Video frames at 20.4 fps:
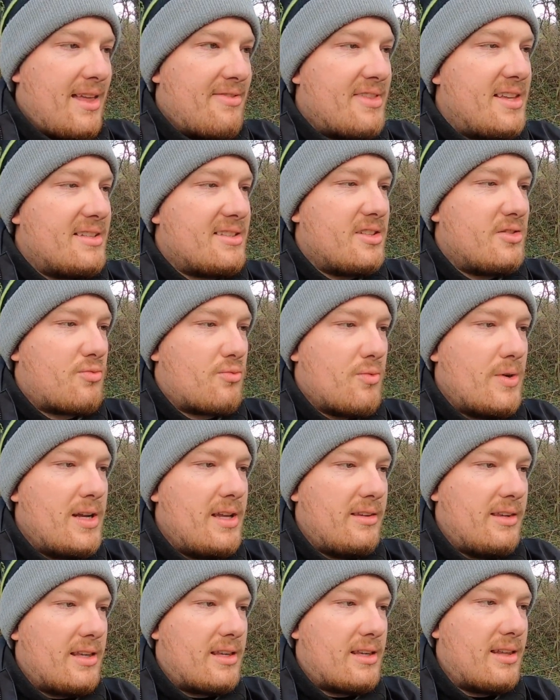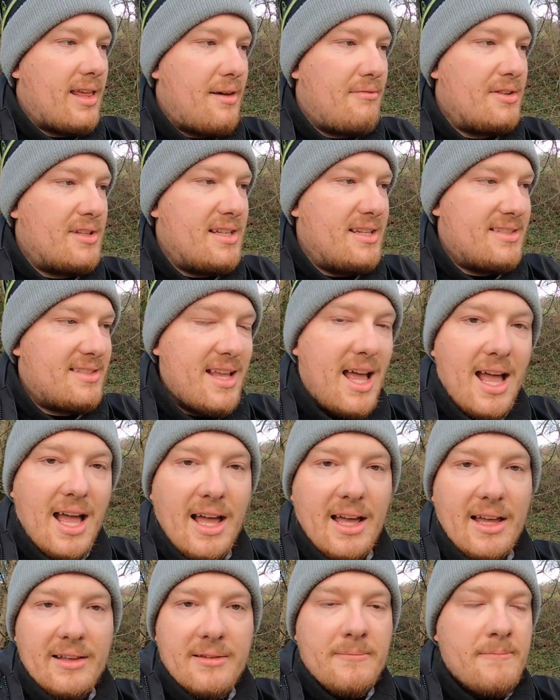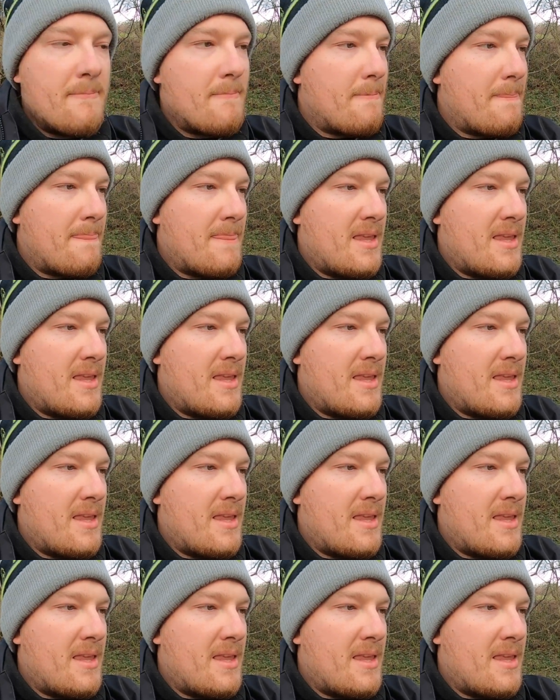and this is really clever design.